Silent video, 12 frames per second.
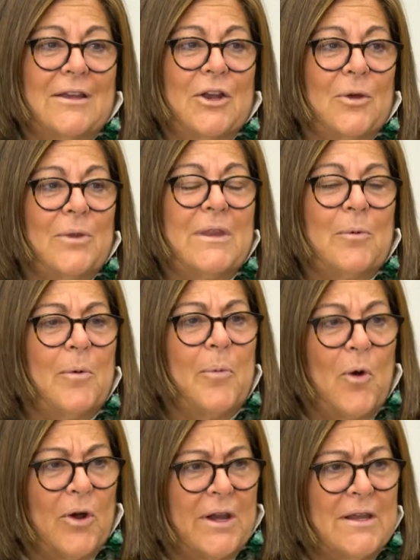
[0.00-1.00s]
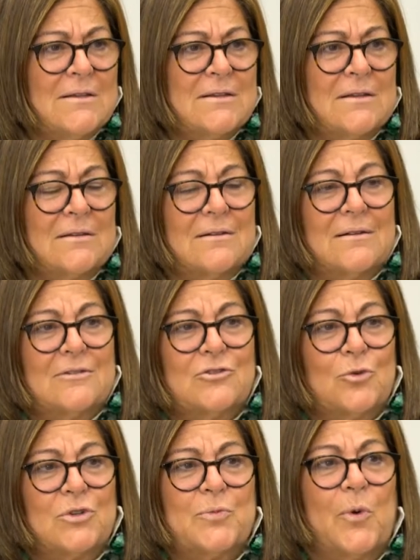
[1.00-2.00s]
you know, and there were parties, and
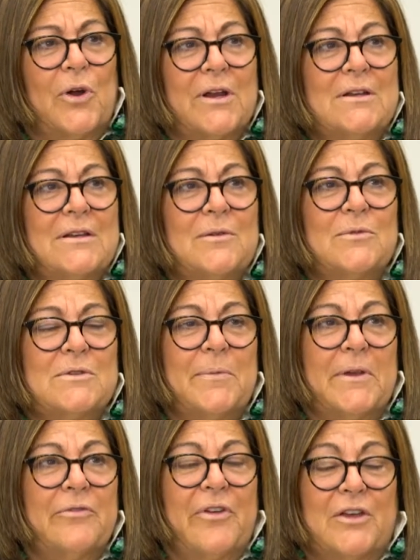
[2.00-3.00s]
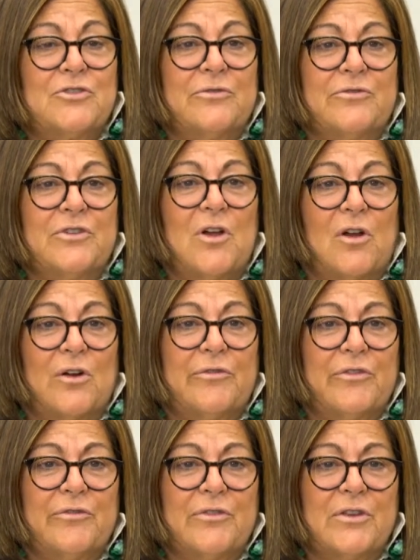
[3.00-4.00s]
George Barkington was a big fashion
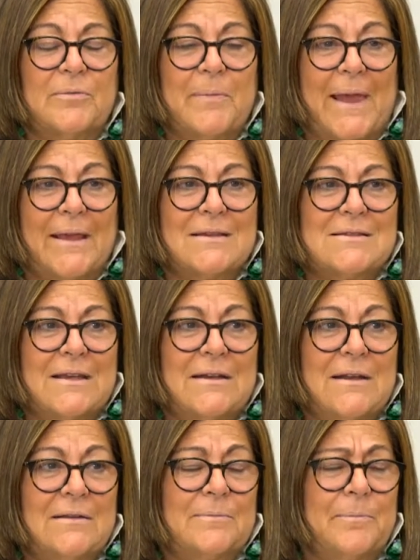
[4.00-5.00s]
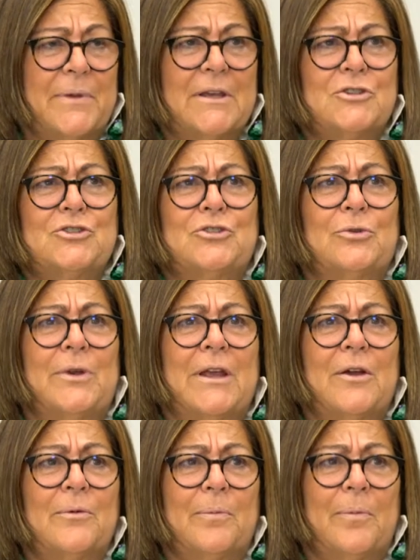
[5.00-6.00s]
photographer for the magazine, had a big
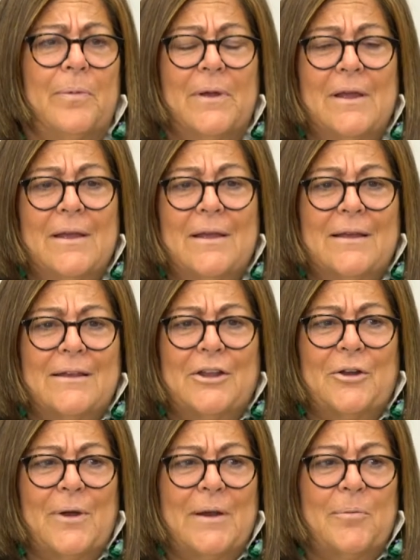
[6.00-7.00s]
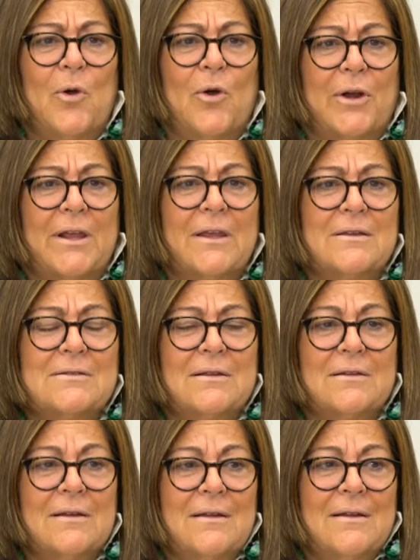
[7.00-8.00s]
studio, you know, had
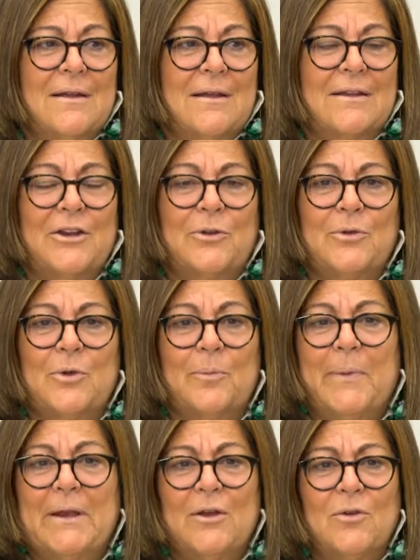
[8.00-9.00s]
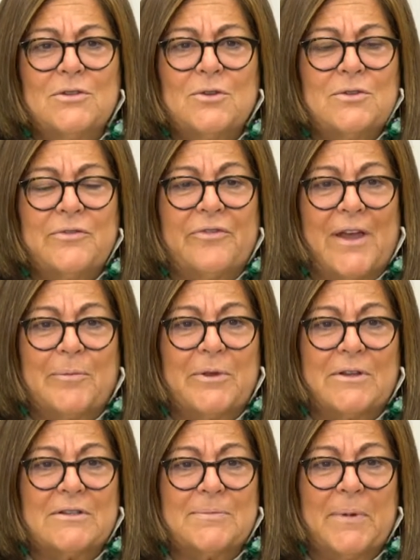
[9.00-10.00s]
parties, and, you know, you were meeting all sorts of
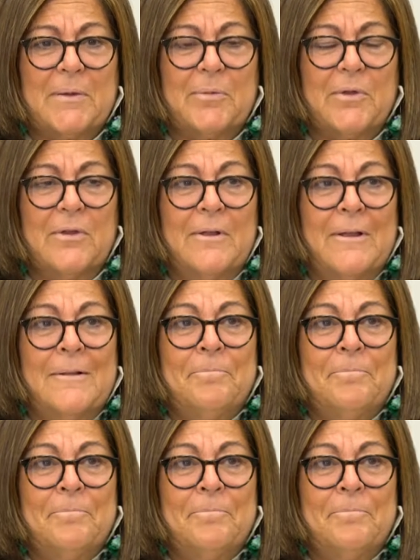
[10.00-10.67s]
fabulous people.